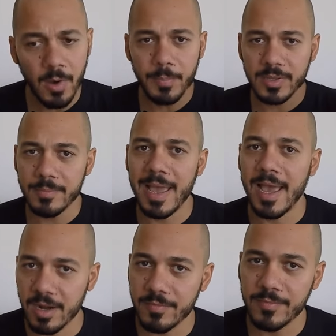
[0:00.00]
I'll put them
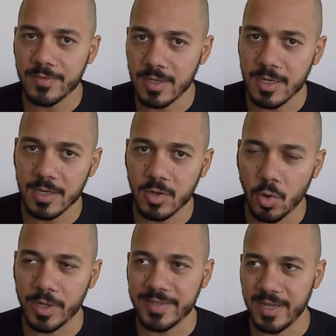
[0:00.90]
ahead of
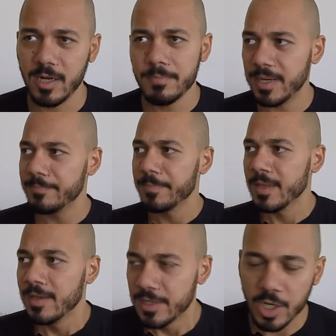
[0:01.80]
Corey Taylor,
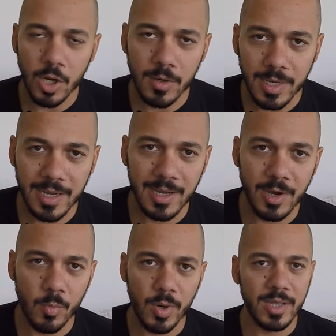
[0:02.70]
but you
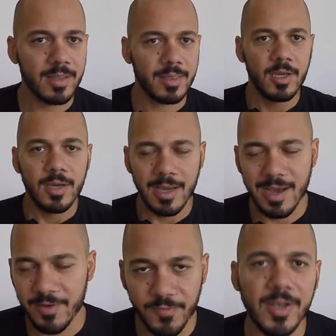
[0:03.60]
know, with
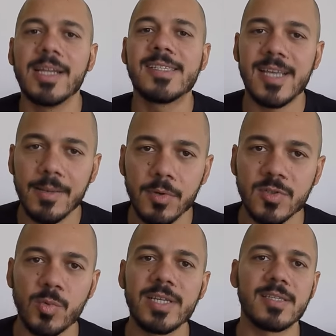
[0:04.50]
Phil
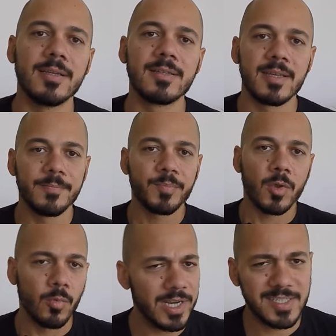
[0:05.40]
Anselmo's recent
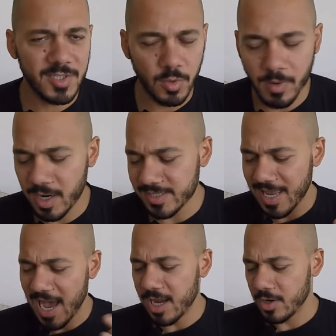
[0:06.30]
racist
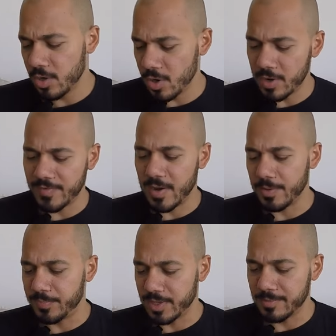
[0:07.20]
remarks, I don't know if I
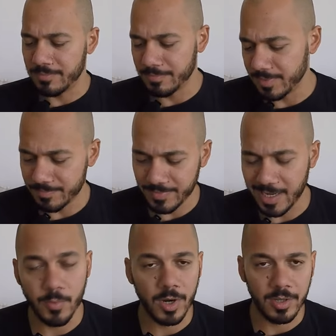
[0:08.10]
would put him
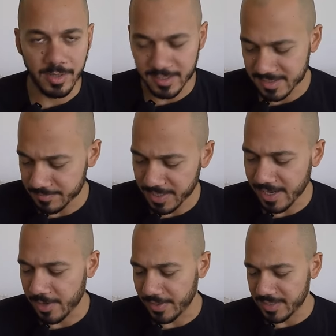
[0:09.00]
anywhere on the list.
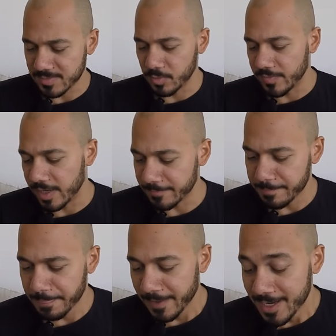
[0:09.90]
But anyway, let's move on.